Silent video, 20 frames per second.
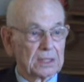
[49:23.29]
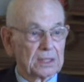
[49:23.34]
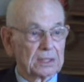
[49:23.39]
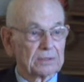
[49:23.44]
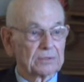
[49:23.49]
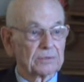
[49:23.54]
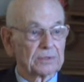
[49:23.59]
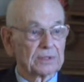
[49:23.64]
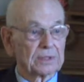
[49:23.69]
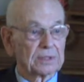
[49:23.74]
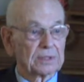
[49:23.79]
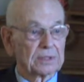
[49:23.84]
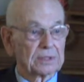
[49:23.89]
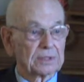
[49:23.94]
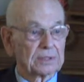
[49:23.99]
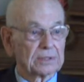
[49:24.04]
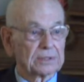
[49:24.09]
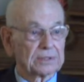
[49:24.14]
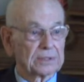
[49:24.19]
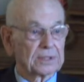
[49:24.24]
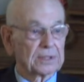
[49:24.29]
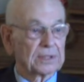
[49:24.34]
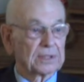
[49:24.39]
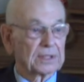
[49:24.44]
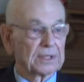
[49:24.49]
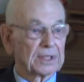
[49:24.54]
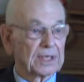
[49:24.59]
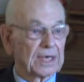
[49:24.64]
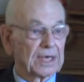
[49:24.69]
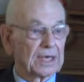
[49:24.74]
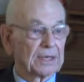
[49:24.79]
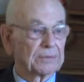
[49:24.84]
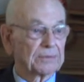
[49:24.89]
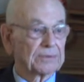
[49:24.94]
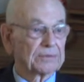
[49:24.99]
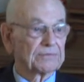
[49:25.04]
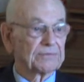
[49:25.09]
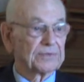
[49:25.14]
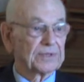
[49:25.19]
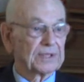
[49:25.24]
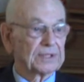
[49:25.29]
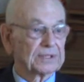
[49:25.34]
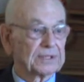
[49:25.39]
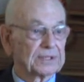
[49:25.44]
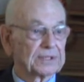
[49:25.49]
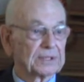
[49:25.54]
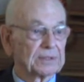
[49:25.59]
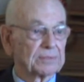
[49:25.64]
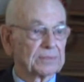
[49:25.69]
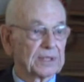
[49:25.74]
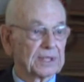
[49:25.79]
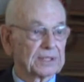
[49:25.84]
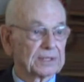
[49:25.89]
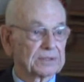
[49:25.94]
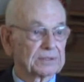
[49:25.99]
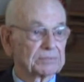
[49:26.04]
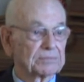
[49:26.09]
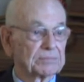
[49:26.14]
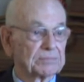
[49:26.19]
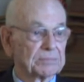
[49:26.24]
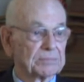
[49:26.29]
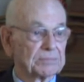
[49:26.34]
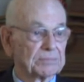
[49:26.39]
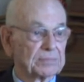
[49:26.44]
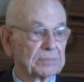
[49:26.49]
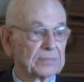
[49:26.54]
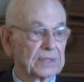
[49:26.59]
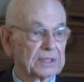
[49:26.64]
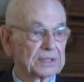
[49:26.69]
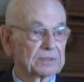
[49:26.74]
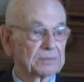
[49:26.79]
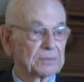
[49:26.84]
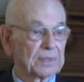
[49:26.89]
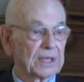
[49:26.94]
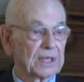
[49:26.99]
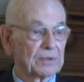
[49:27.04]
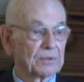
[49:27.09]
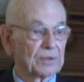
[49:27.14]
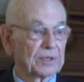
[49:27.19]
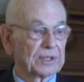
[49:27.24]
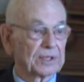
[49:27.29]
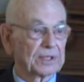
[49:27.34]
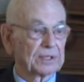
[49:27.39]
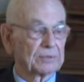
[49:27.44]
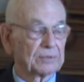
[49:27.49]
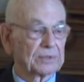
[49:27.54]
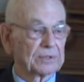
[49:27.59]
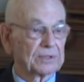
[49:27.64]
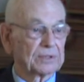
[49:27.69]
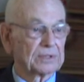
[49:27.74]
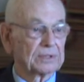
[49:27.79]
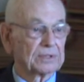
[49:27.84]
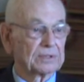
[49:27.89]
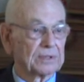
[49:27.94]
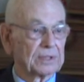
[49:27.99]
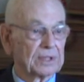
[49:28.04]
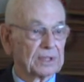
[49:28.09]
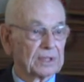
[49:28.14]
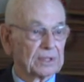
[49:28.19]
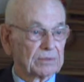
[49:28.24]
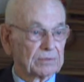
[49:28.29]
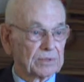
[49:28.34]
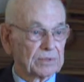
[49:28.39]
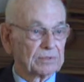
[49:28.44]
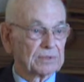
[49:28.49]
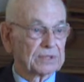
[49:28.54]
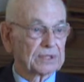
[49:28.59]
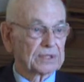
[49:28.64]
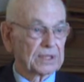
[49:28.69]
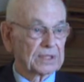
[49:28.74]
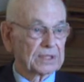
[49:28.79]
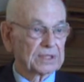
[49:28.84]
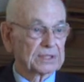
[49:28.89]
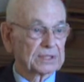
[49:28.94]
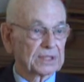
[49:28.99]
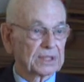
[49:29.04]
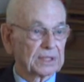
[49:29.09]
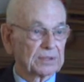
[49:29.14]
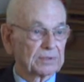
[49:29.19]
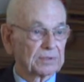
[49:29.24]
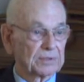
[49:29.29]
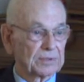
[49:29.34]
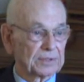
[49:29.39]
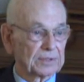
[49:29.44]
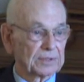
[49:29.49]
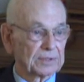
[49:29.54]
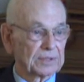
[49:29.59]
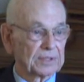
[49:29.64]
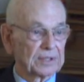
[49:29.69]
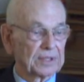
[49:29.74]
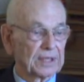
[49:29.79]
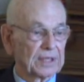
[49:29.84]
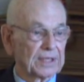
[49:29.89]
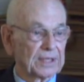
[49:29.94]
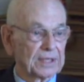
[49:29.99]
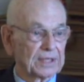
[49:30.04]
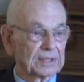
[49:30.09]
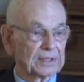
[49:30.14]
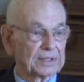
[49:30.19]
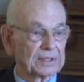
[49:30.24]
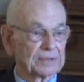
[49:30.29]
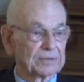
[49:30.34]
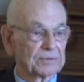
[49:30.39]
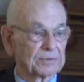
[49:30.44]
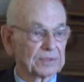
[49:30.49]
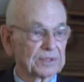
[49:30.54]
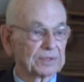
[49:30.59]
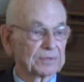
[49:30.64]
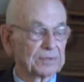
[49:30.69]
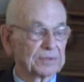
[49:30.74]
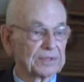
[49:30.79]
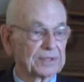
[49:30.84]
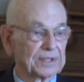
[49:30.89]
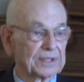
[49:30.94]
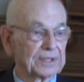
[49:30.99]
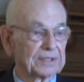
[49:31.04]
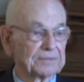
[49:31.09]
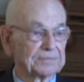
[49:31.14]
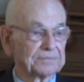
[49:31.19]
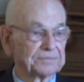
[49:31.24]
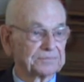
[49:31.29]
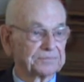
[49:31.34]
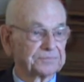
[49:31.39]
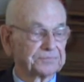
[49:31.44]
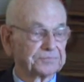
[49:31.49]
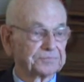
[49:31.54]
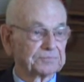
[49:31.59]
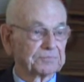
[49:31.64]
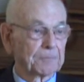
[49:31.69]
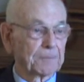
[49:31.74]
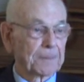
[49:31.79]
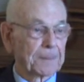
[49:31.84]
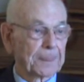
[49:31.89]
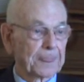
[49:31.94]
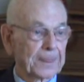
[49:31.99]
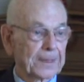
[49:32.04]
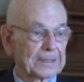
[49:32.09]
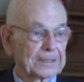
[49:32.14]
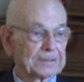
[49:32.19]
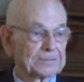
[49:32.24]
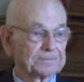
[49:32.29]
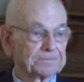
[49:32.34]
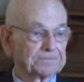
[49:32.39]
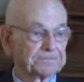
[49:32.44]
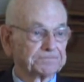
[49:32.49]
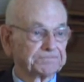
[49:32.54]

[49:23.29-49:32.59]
And when Gene and I would visit him, that's about what he would do. We would take his good hand and work with it. Mm-hmm.